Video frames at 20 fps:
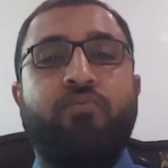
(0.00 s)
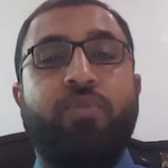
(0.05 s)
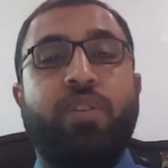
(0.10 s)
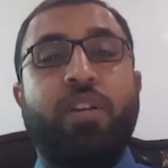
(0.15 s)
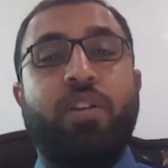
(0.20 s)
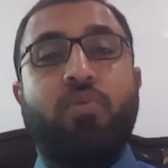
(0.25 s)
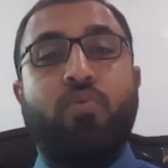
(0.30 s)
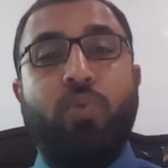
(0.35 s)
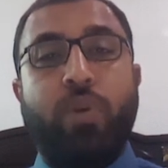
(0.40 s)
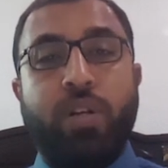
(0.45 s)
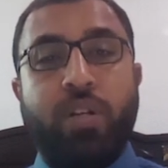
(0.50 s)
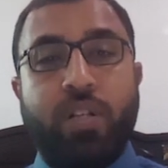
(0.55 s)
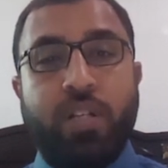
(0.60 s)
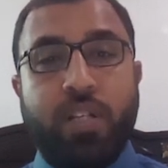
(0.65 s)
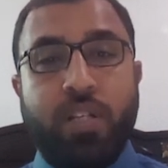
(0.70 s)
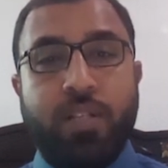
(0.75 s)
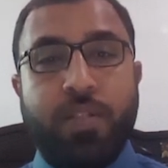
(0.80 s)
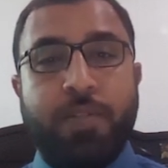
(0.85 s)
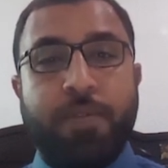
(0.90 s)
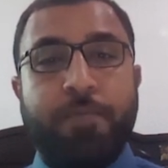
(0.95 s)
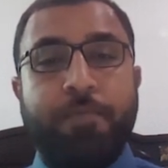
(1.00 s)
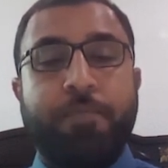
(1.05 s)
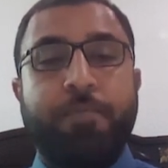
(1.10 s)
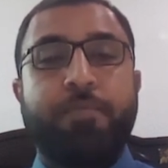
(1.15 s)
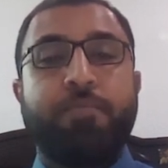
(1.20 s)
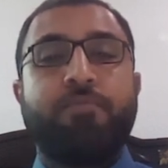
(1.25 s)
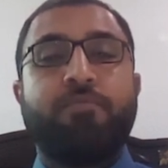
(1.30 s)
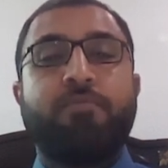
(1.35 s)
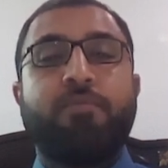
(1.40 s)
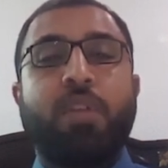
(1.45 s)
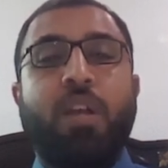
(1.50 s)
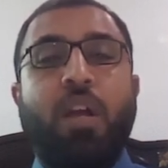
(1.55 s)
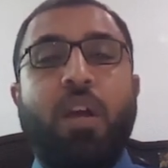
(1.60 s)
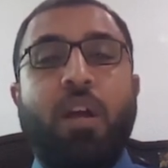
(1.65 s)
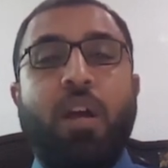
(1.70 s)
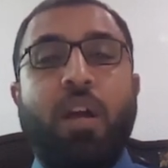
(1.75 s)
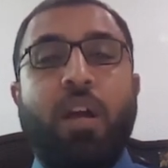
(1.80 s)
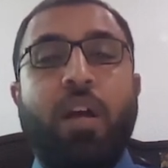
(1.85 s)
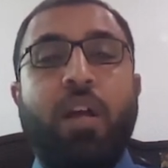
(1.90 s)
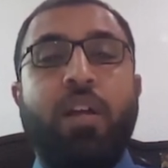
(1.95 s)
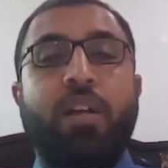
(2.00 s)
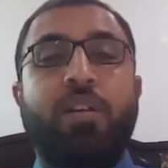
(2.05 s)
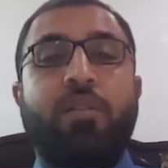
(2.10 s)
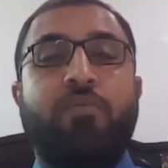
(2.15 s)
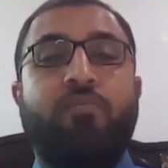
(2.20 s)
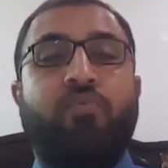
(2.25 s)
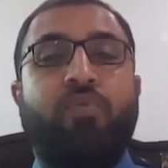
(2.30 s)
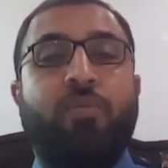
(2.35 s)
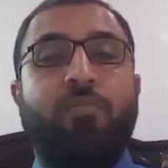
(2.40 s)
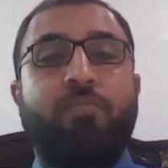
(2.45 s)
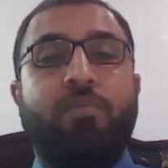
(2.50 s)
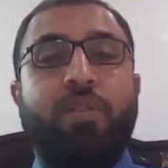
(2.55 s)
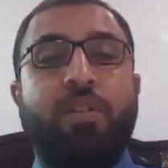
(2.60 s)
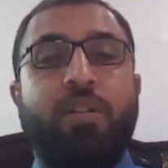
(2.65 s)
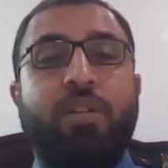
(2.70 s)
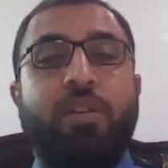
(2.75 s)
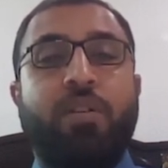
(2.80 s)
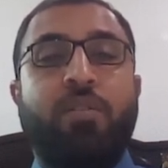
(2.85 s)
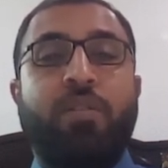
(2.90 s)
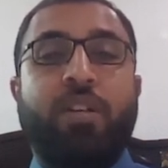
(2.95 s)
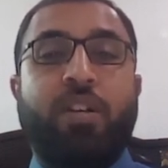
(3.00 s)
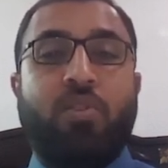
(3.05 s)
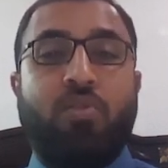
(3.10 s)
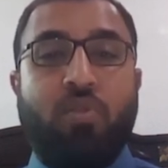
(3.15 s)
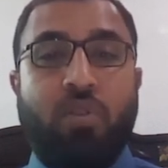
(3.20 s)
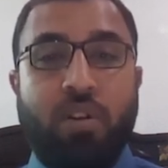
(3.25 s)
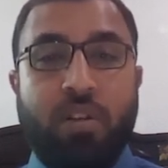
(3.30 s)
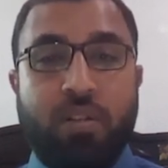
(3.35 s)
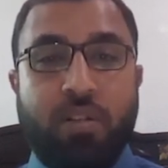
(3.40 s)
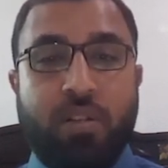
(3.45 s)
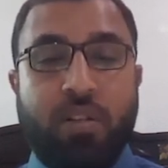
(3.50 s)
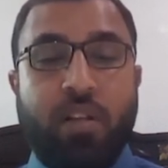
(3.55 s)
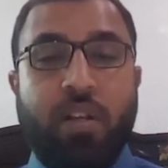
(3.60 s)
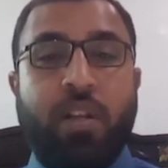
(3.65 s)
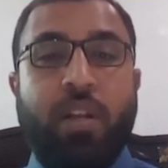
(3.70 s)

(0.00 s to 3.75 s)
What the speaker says: their quantities, and from their cost,